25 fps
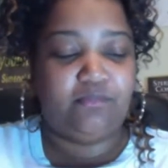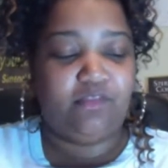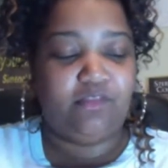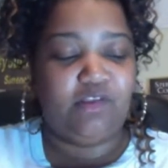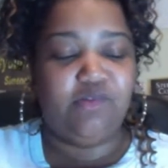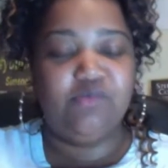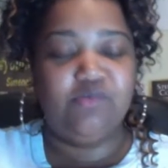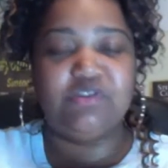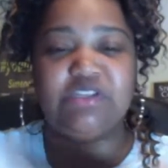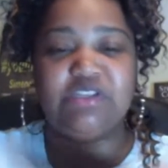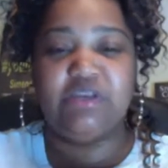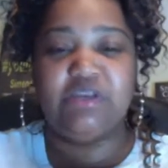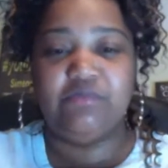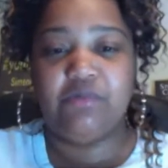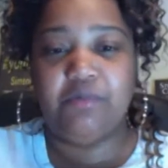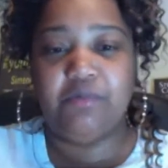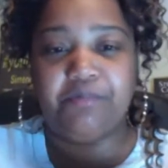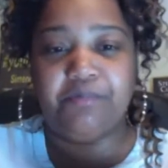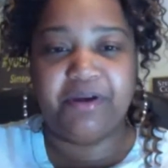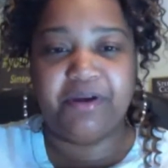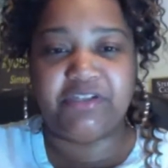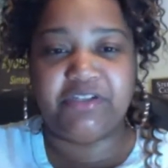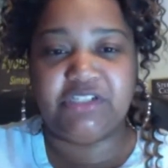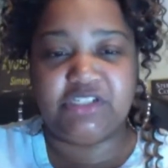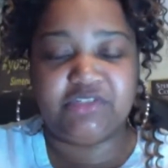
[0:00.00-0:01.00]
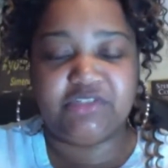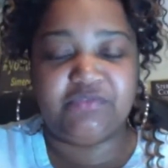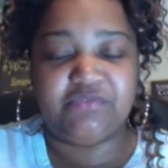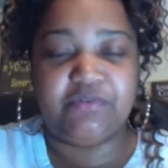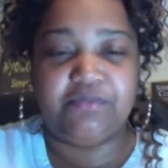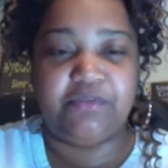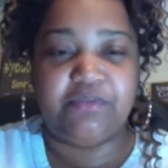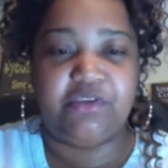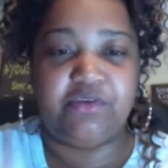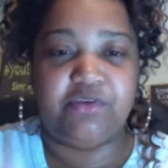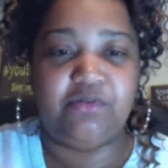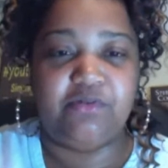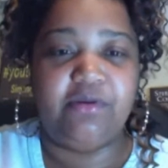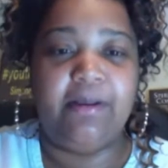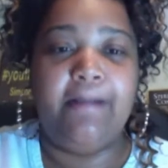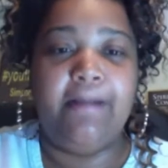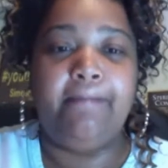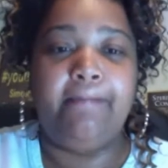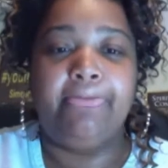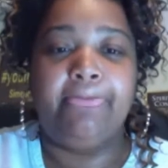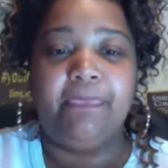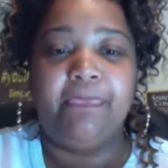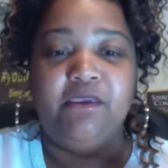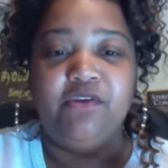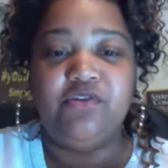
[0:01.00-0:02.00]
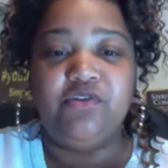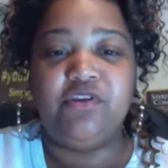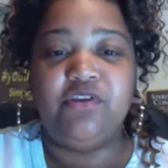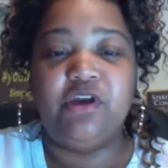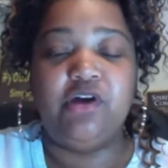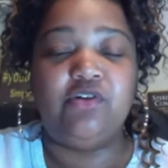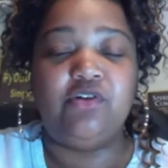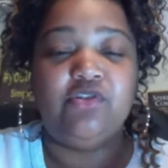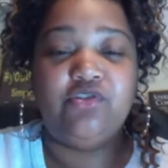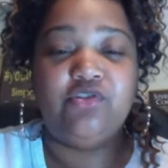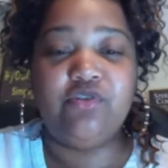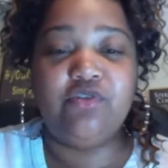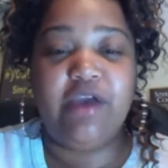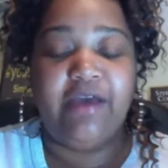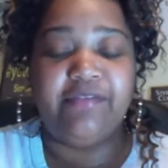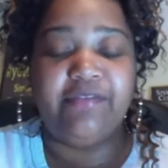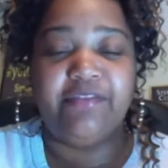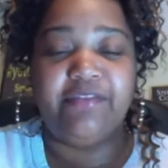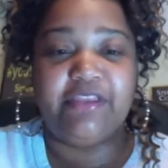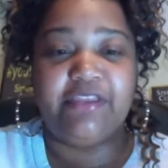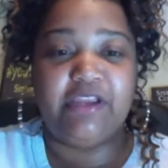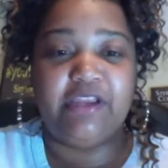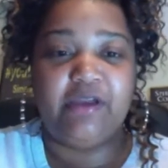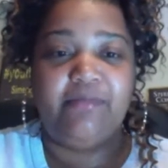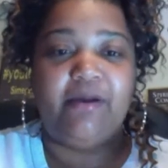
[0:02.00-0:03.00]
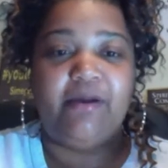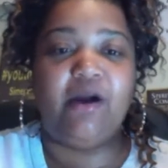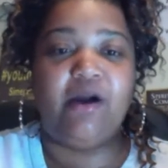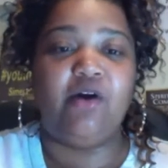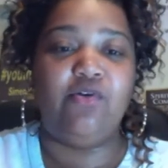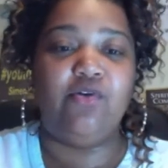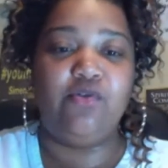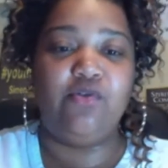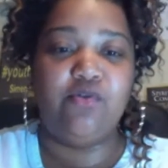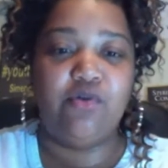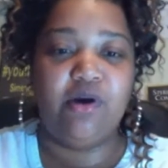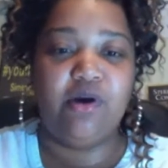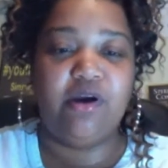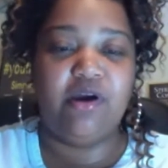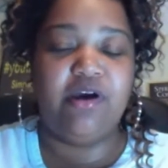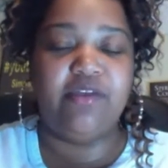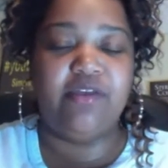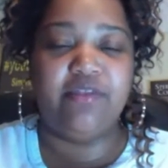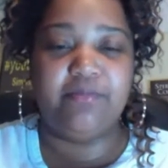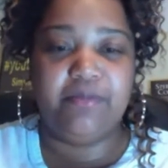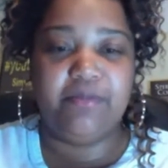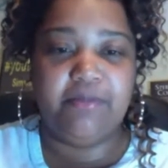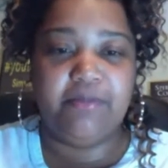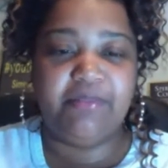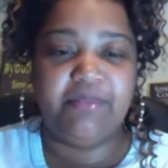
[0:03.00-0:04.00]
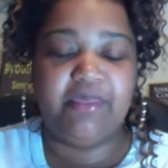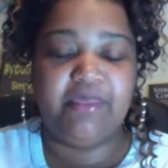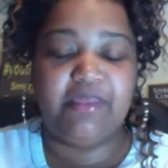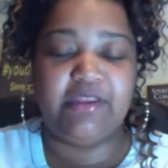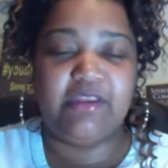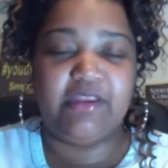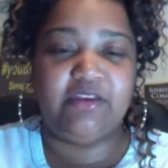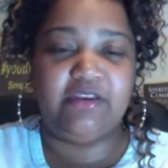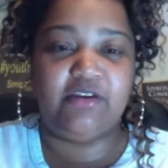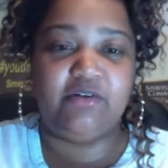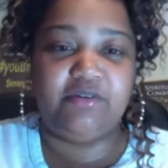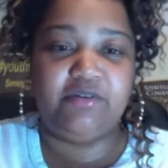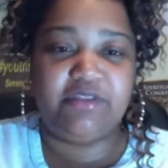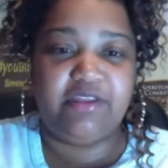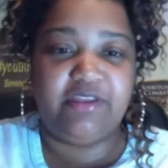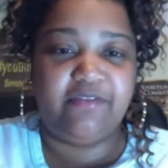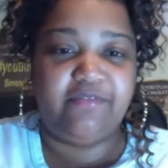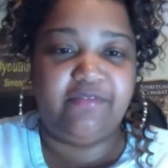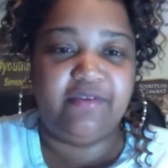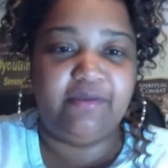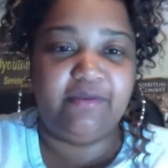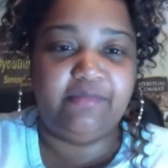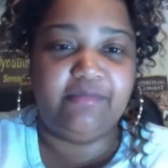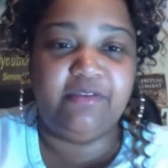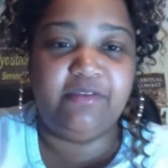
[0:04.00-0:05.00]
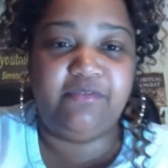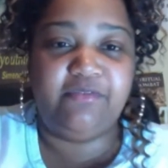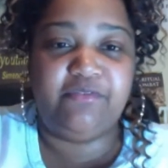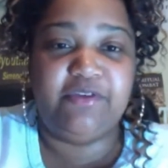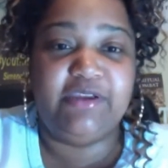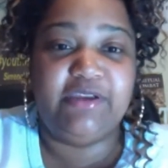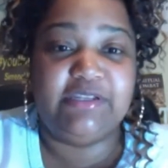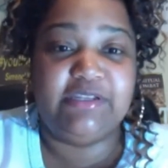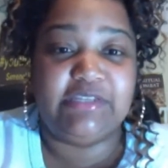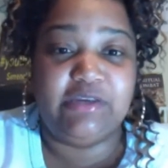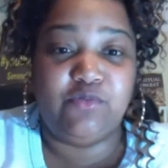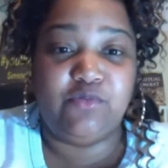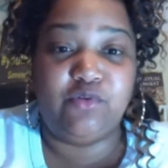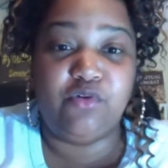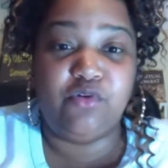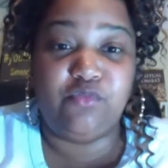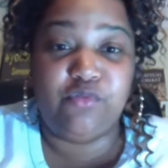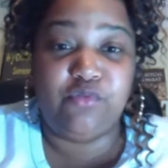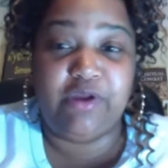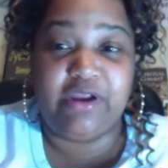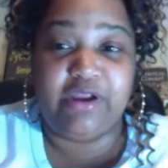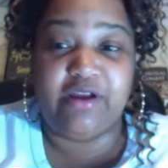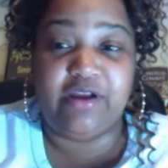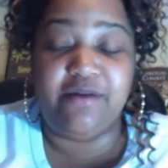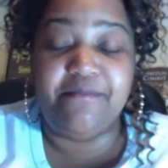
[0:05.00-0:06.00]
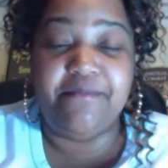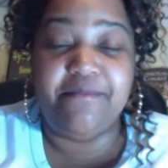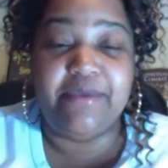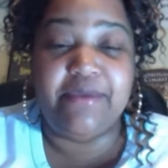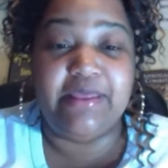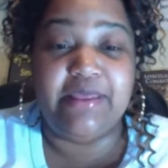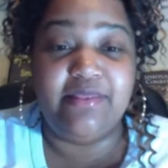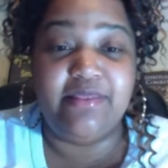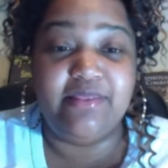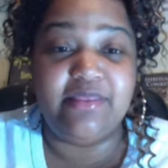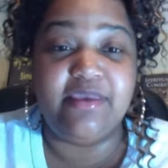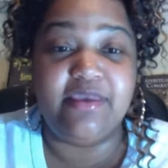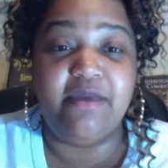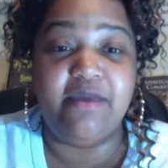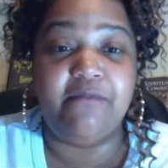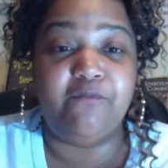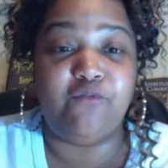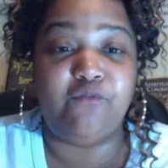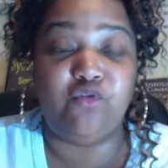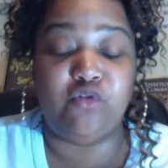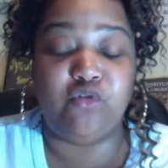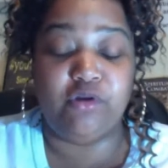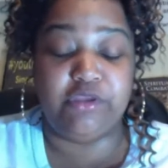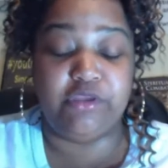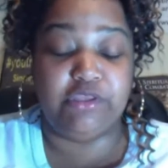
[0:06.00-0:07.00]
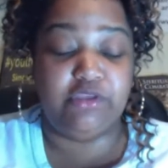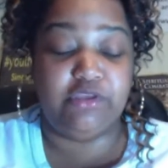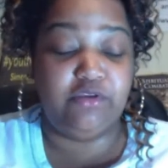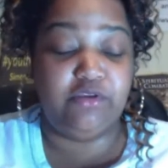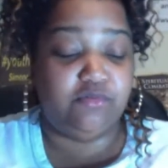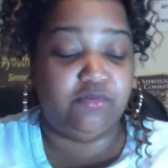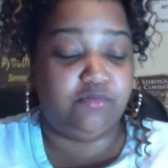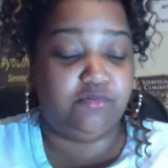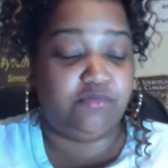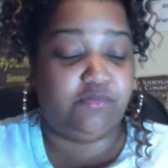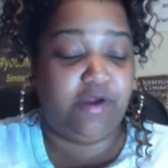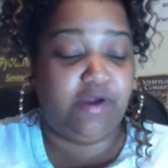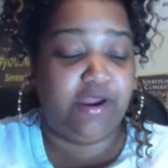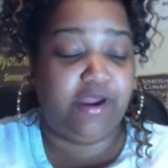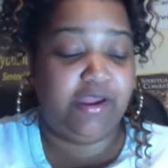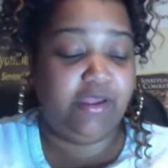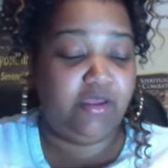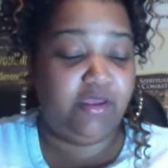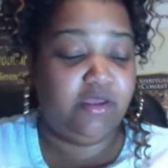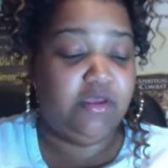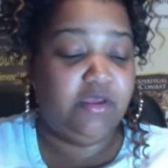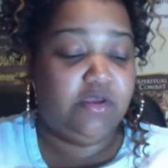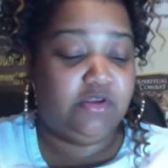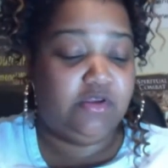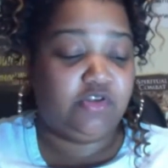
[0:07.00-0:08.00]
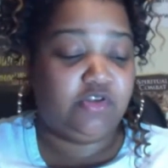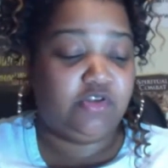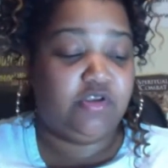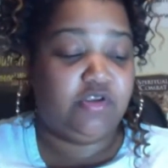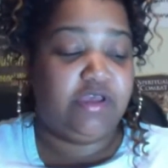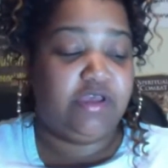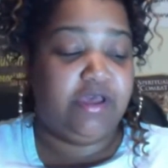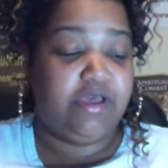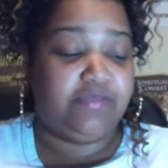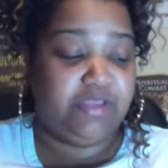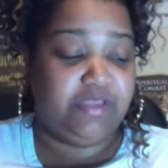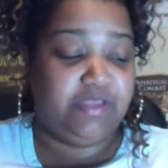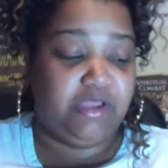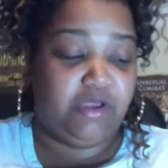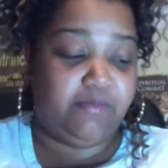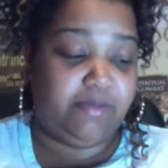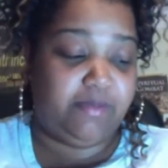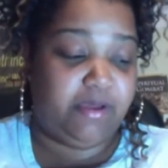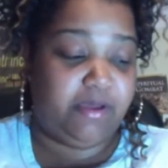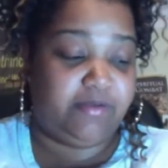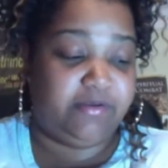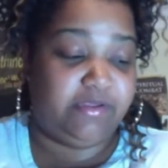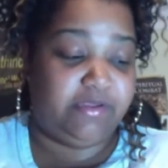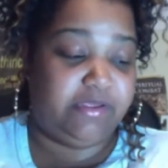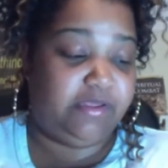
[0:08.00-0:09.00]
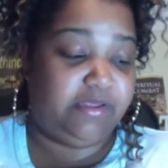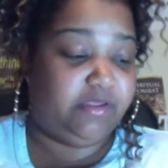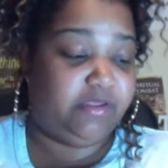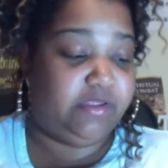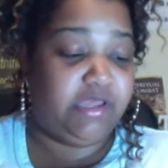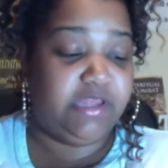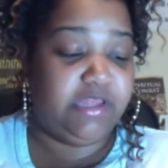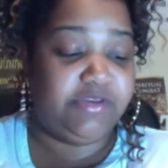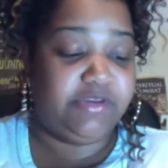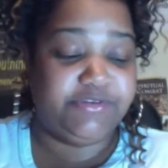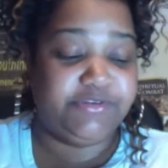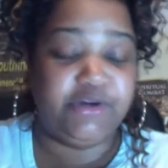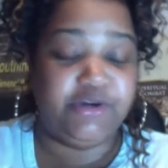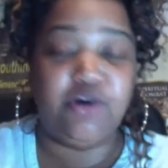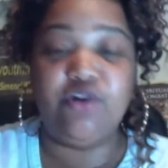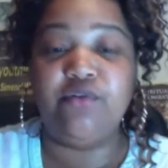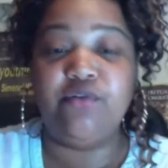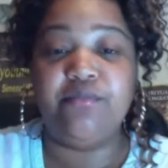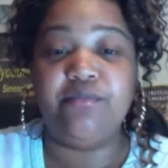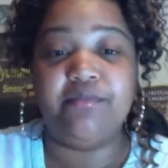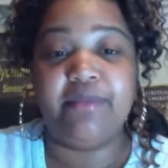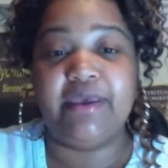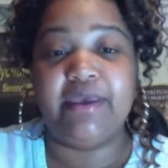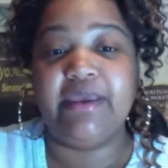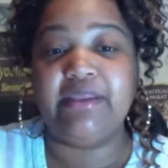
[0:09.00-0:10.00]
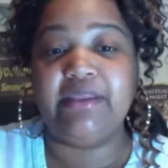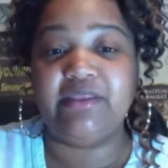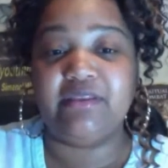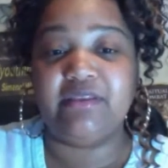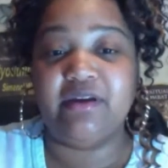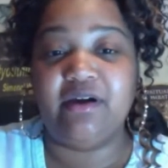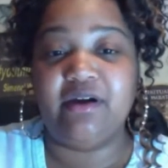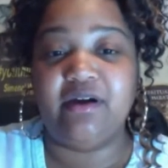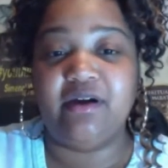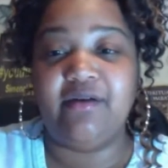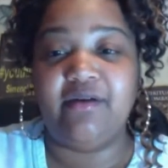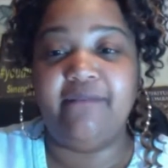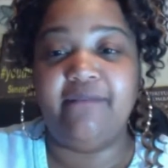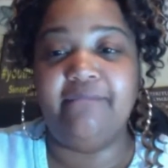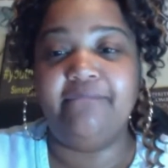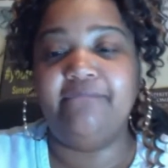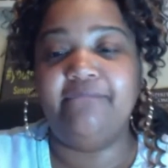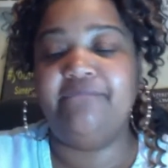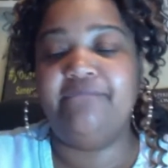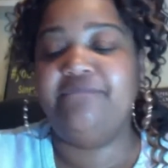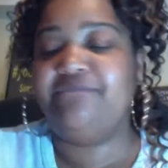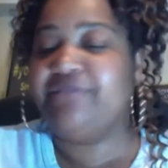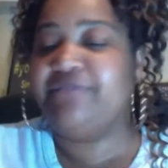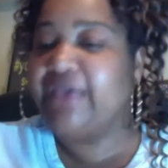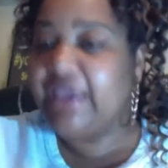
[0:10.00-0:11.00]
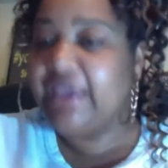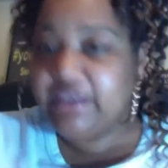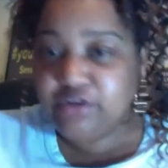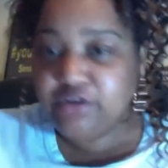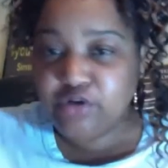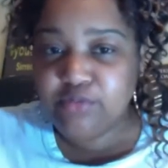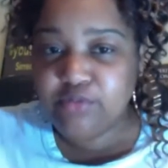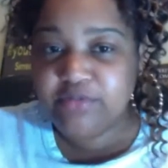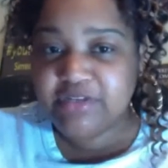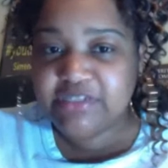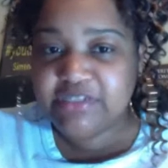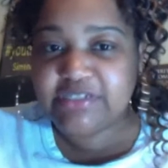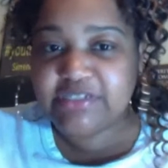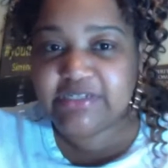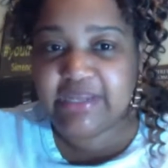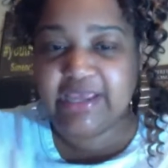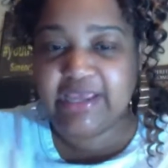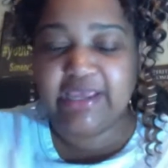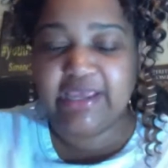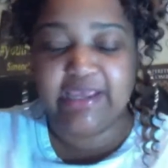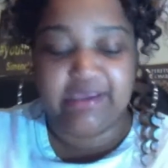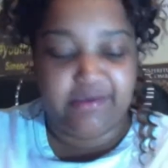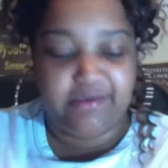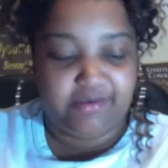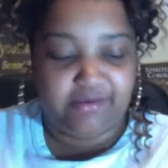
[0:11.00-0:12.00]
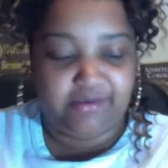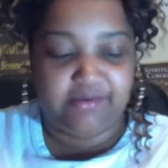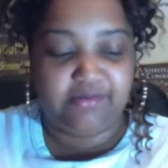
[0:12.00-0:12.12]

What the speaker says: someone purchases from you, you have to think about who are other people that they know in their family and friends that will recommend them for you, right? So you got to think about that. And don't make the fatal mistake